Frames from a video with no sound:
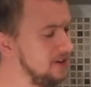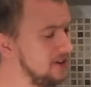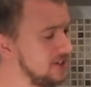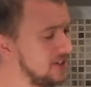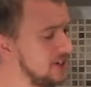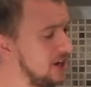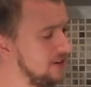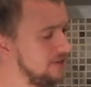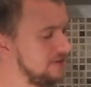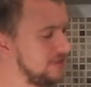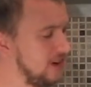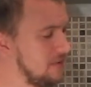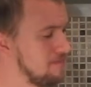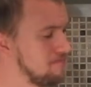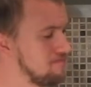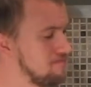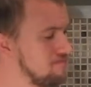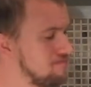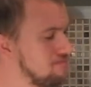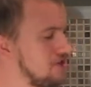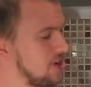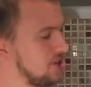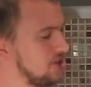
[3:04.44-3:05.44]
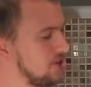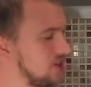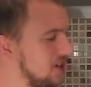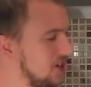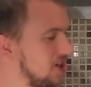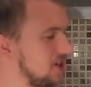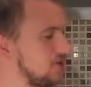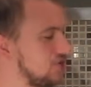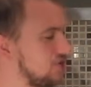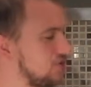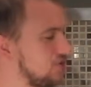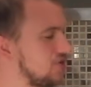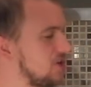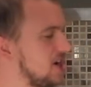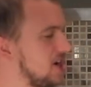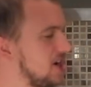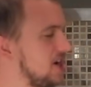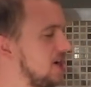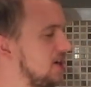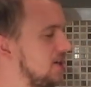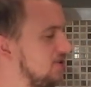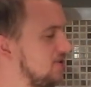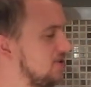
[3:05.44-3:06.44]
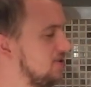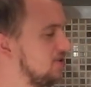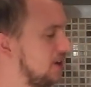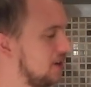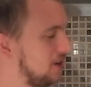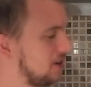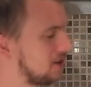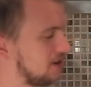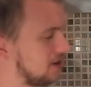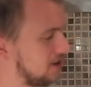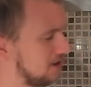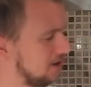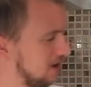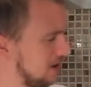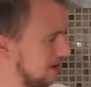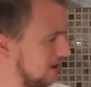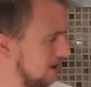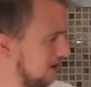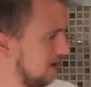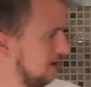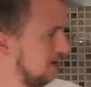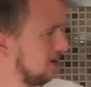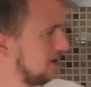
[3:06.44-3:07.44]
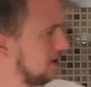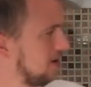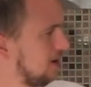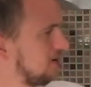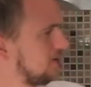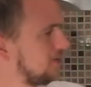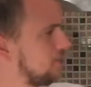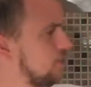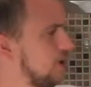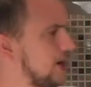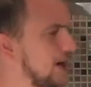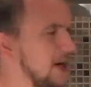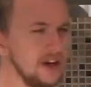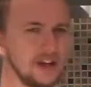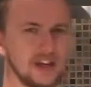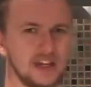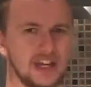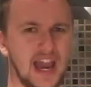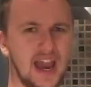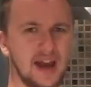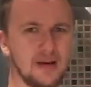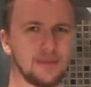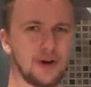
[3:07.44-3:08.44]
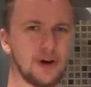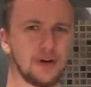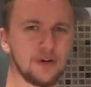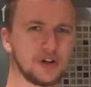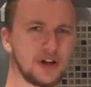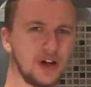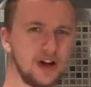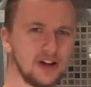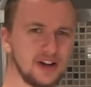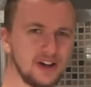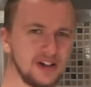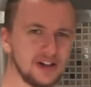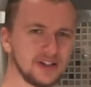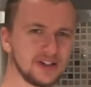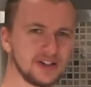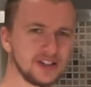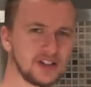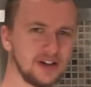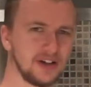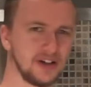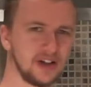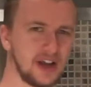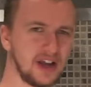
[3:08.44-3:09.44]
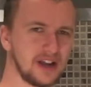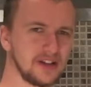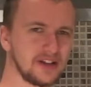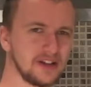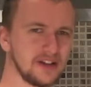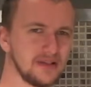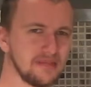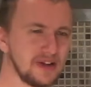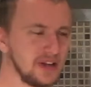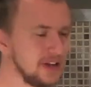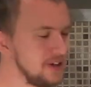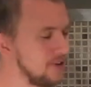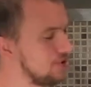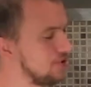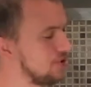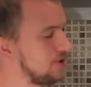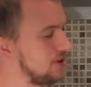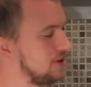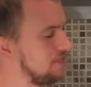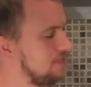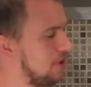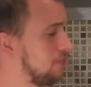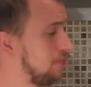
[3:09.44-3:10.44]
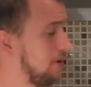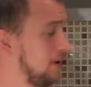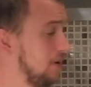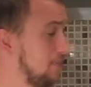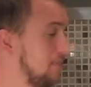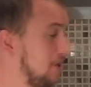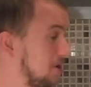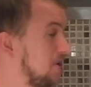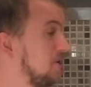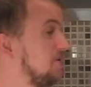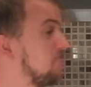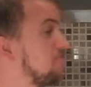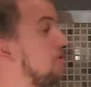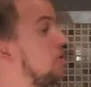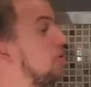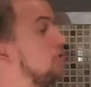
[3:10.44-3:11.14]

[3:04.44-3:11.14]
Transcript: It's kind of a muddy green, like the kind of weird camo colours that you get in military, probably a bit more